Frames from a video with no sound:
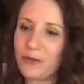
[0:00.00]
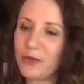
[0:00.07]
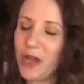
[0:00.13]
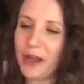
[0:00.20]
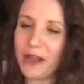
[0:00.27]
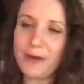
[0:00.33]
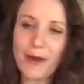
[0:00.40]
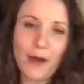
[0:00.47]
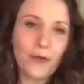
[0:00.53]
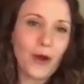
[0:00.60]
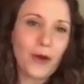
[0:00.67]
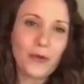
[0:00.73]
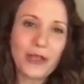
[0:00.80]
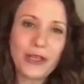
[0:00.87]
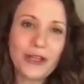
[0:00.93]
talking about
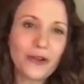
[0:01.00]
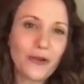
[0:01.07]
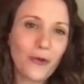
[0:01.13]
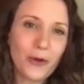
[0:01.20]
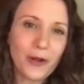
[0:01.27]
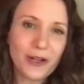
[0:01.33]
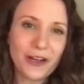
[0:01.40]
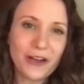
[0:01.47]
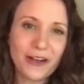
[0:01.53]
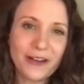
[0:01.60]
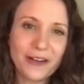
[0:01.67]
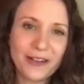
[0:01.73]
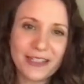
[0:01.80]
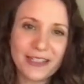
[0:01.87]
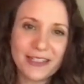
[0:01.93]
what we could order
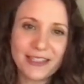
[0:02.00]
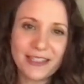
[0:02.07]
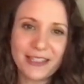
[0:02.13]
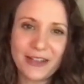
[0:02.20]
and,